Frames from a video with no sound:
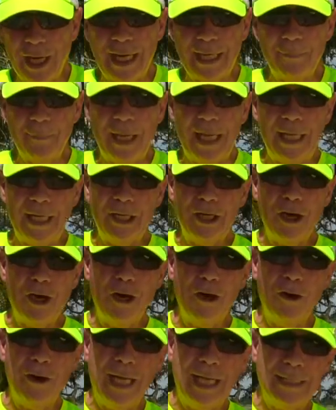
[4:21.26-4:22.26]
I made a
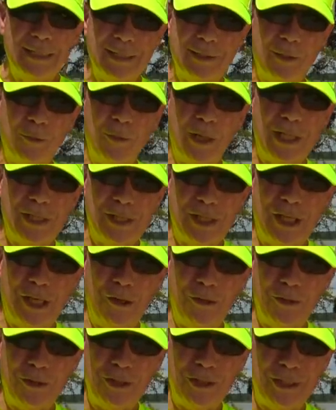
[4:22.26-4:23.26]
call out to the West
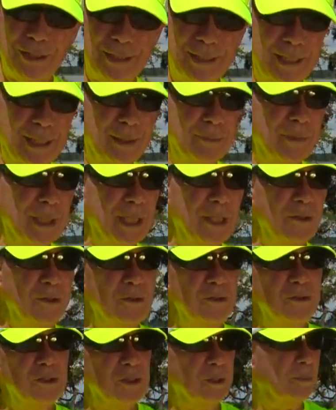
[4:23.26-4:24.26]
Coast to the company
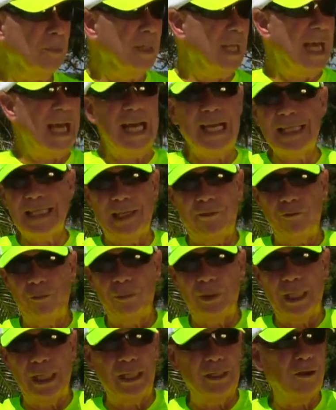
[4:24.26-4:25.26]
who supplies
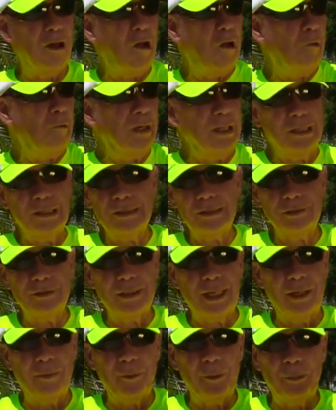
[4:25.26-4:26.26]
everybody, Lawrence
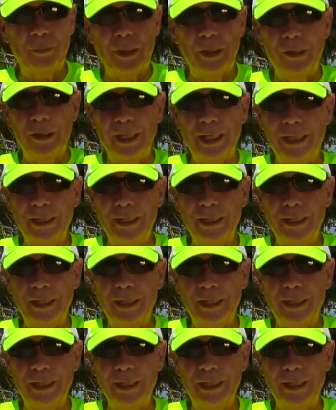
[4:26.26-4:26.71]
and Hummingbird.